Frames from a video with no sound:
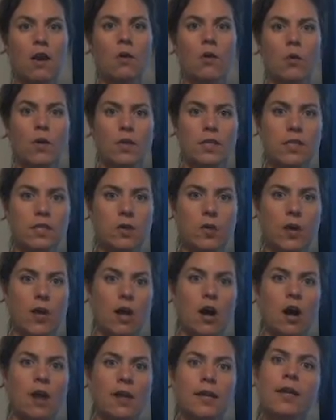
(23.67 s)
what's going
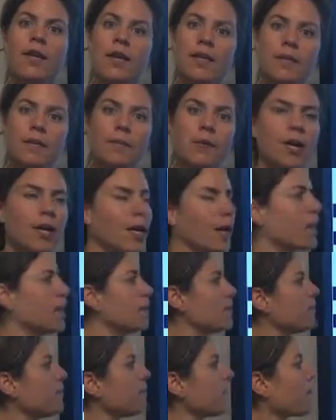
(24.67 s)
on in the
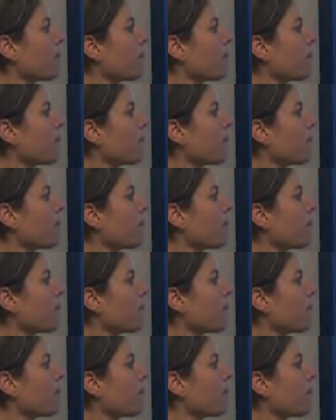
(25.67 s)
market.